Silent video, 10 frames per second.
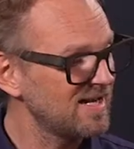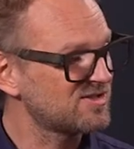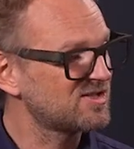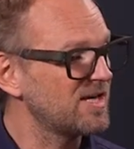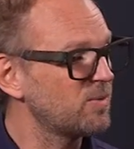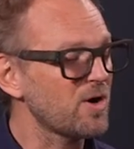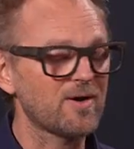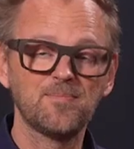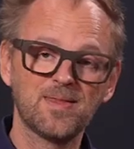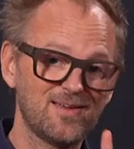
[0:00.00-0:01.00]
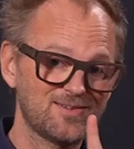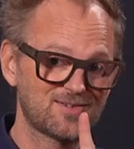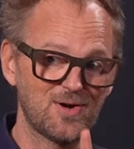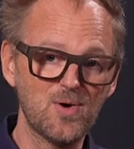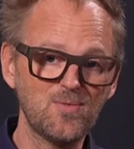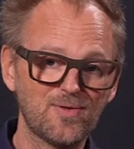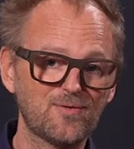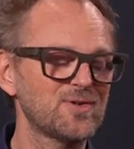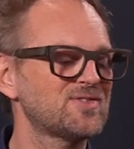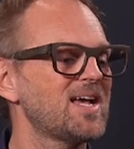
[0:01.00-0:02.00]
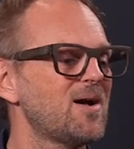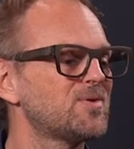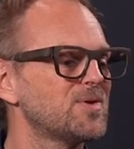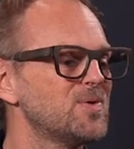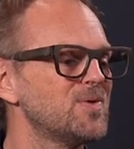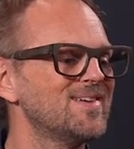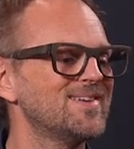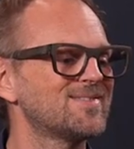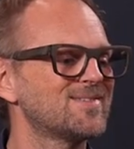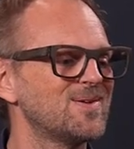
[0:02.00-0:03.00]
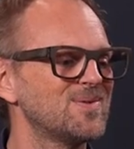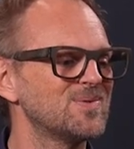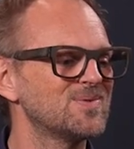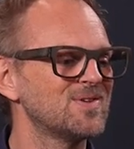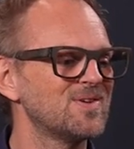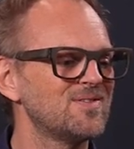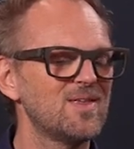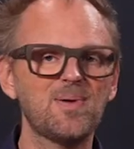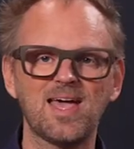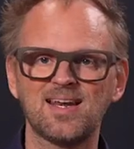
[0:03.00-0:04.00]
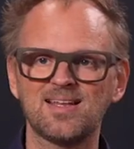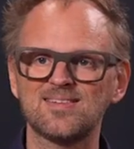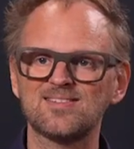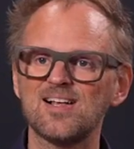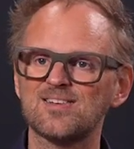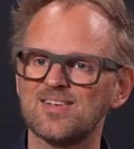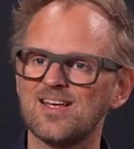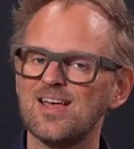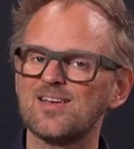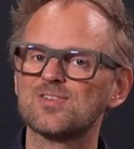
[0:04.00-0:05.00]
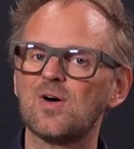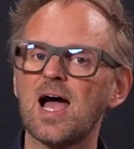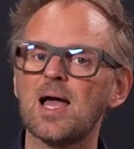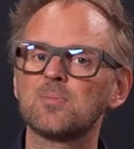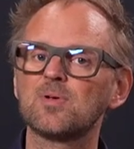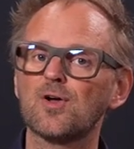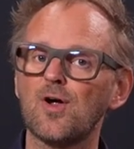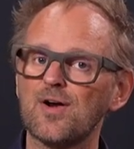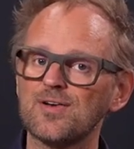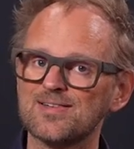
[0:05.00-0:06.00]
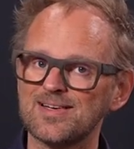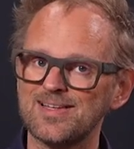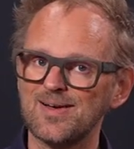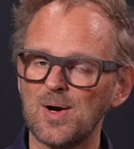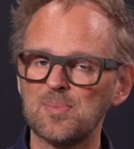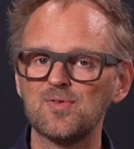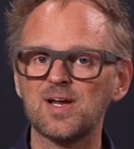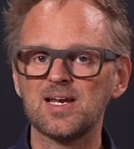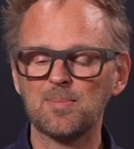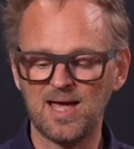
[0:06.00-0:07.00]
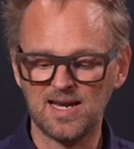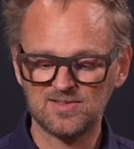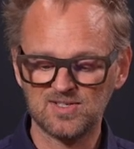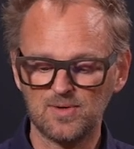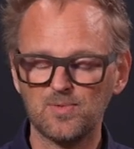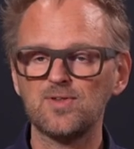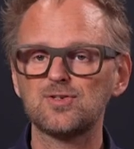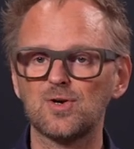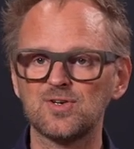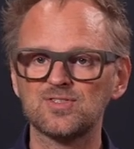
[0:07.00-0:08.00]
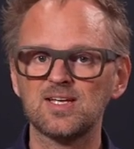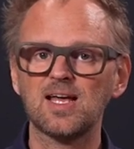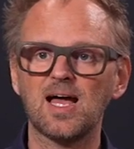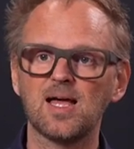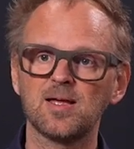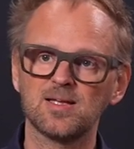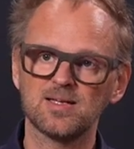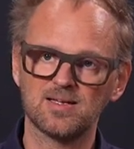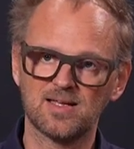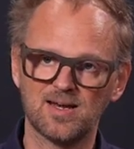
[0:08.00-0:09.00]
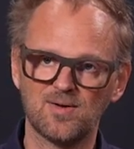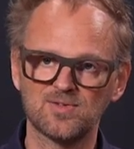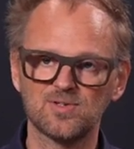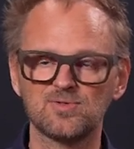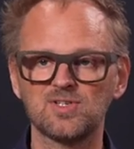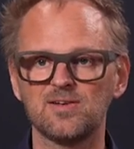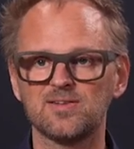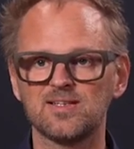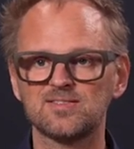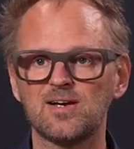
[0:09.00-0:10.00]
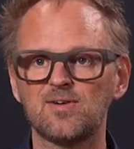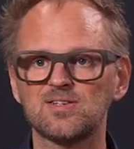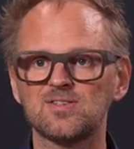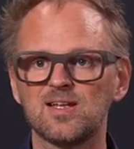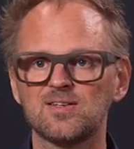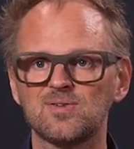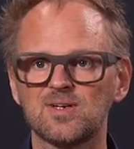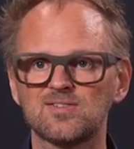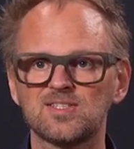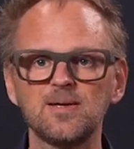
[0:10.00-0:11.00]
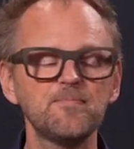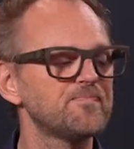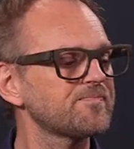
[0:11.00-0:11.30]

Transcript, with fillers: let's see it work. So the first thing I'll do is to use the pan and the tilt. So I'm currently operating pan and tilt with a joystick. I can also tilt in this direction, as you can see.